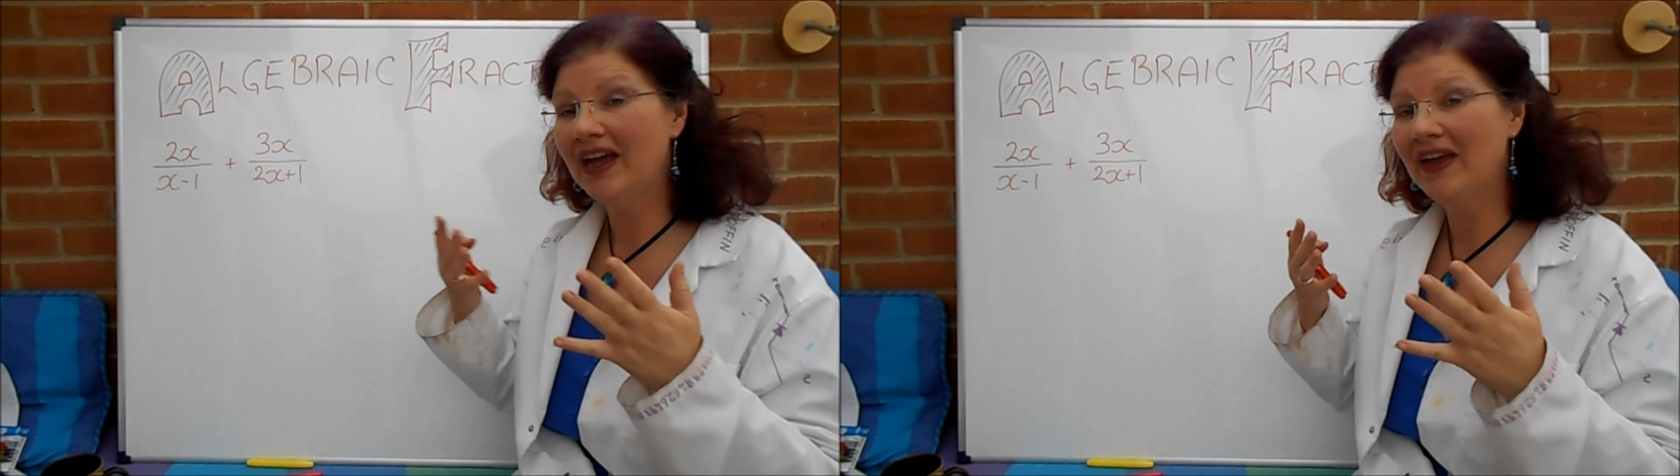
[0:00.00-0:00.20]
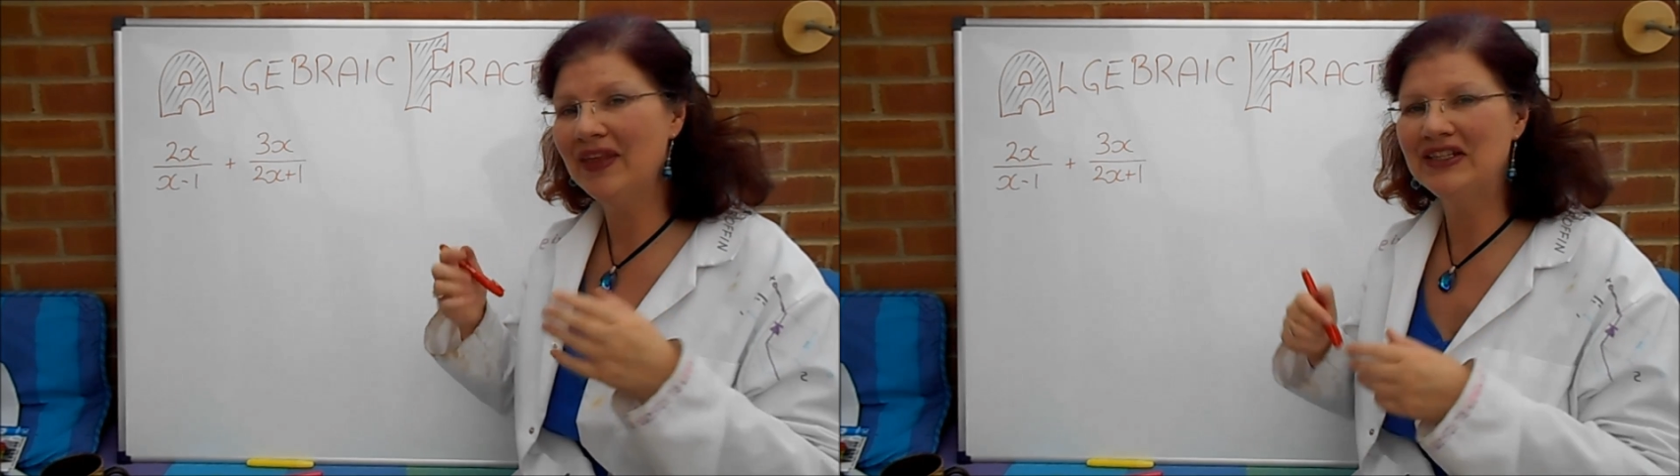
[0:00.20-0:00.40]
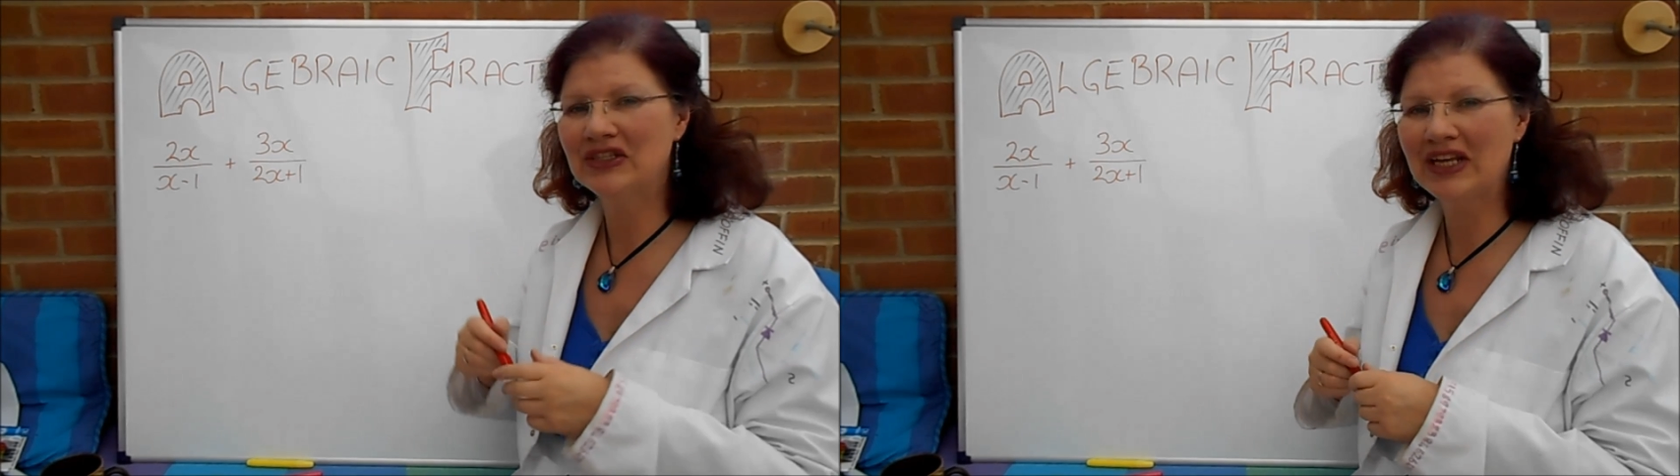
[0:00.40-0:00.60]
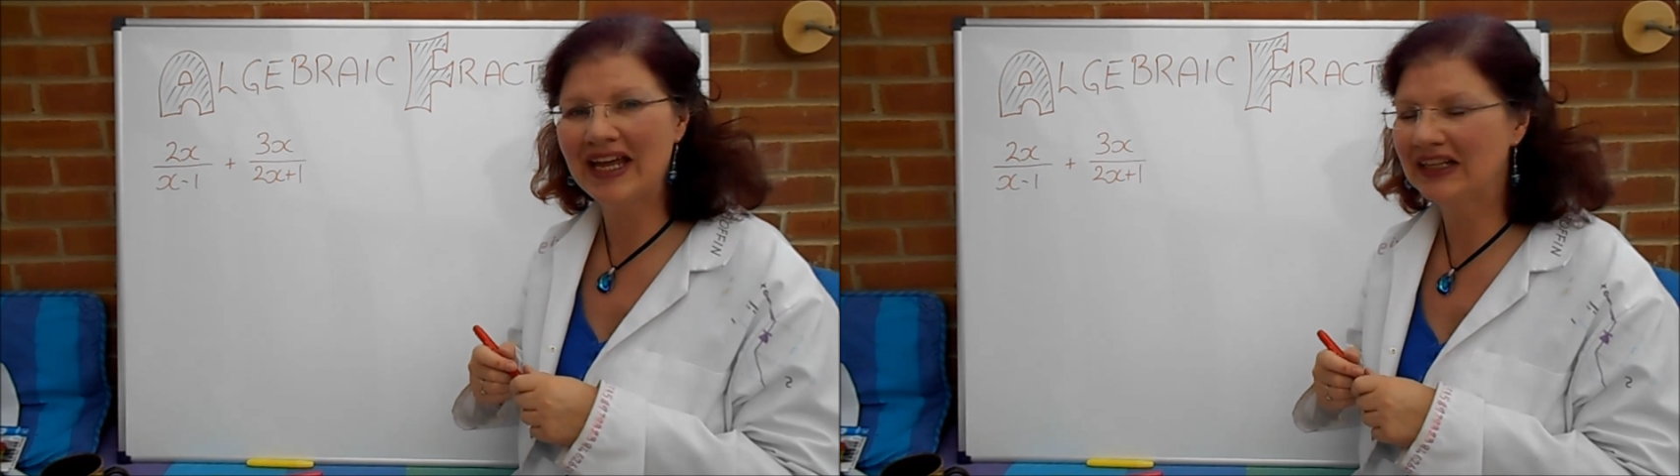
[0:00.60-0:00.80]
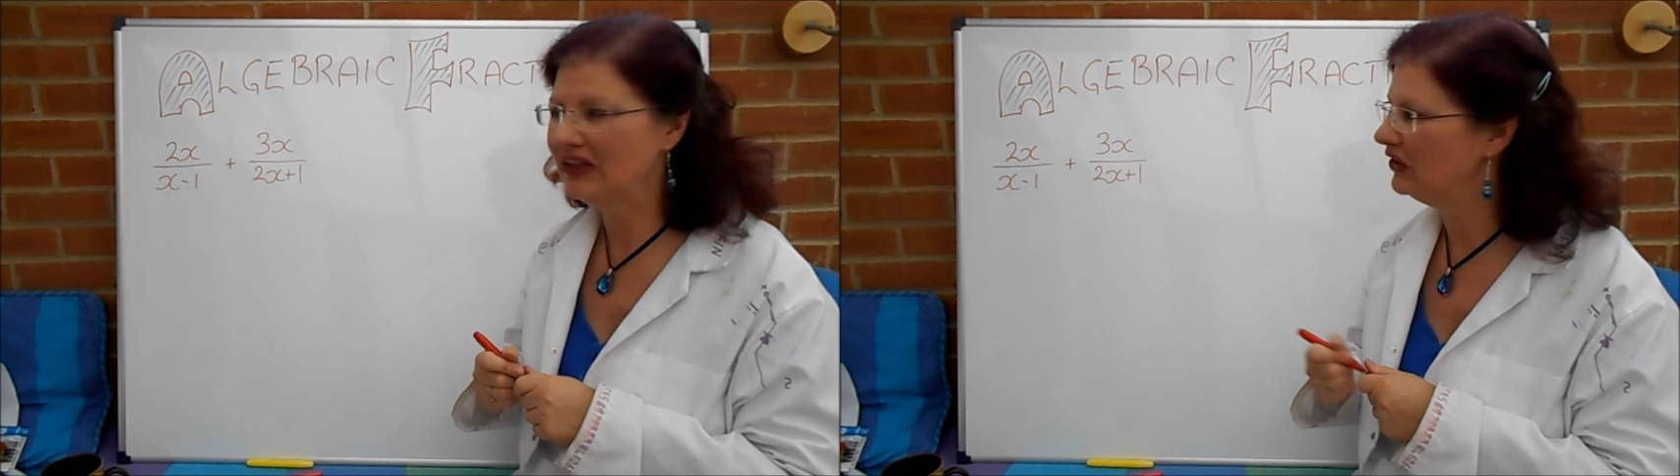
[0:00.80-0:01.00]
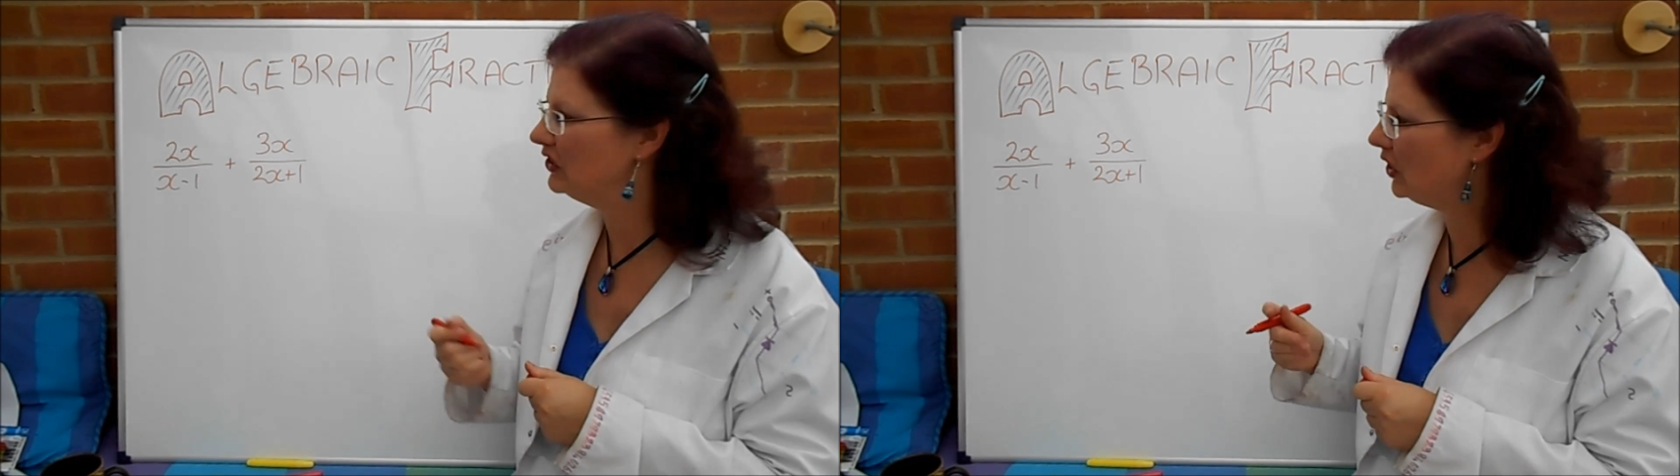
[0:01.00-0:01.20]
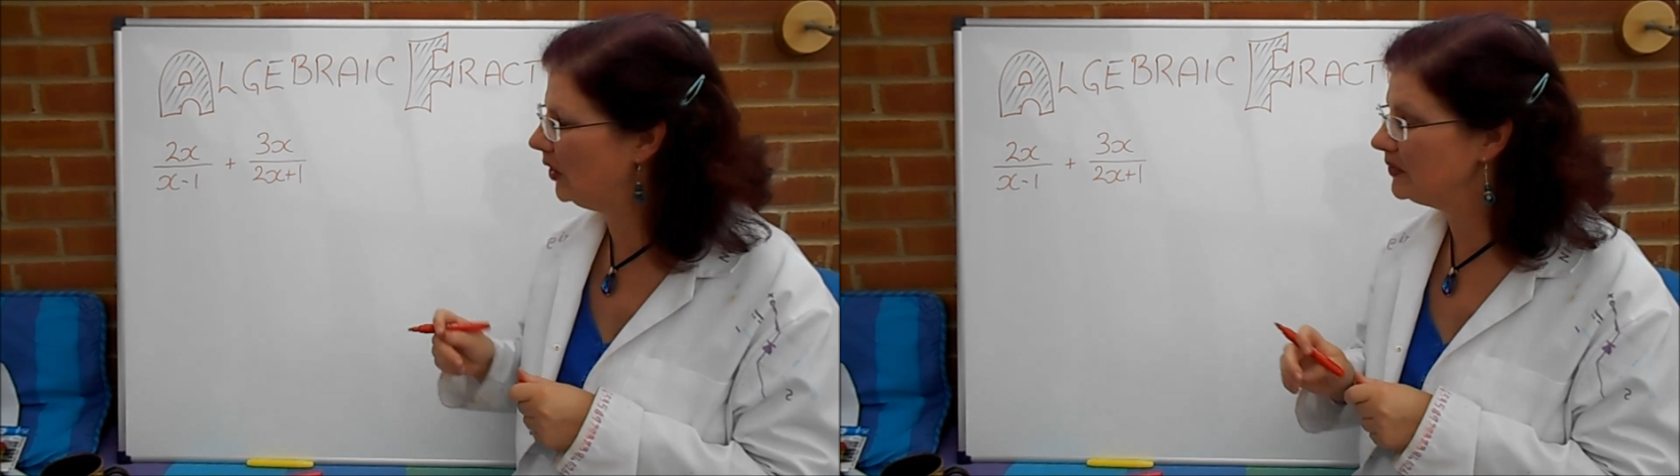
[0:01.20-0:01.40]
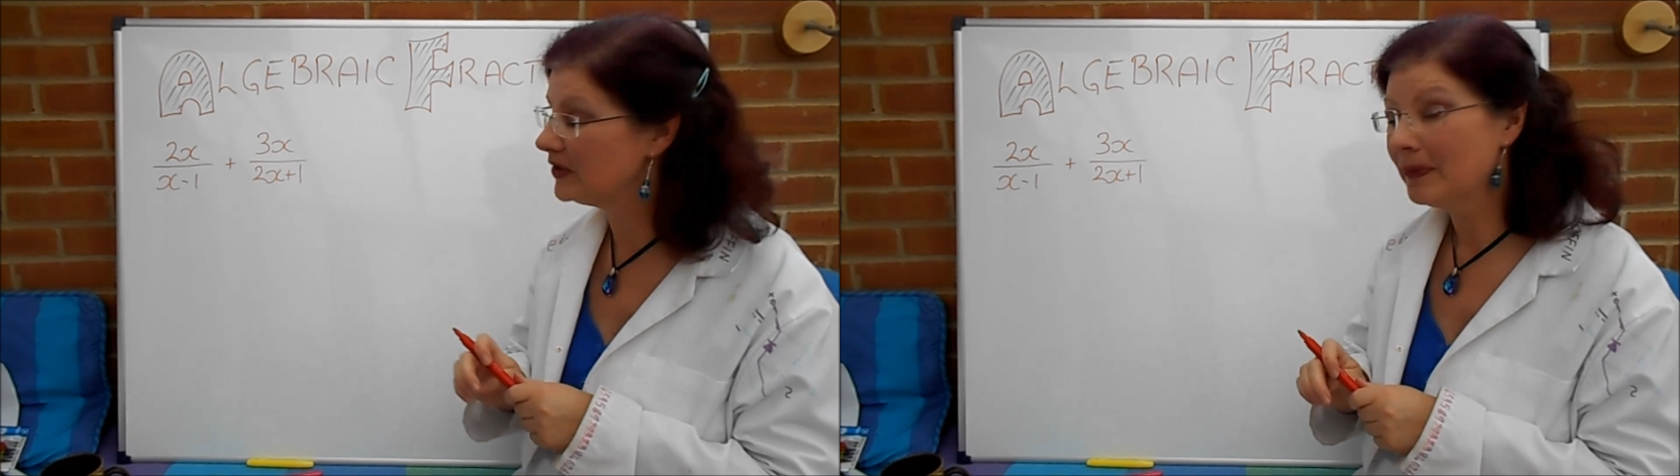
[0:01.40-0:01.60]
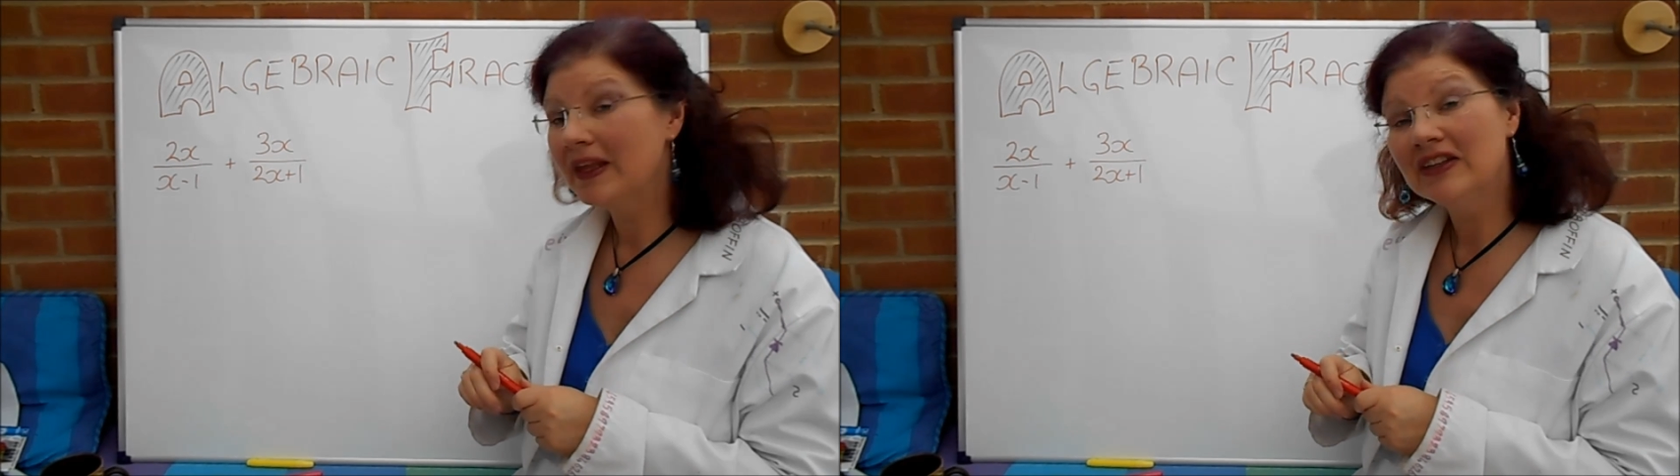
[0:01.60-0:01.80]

and then just add the tops.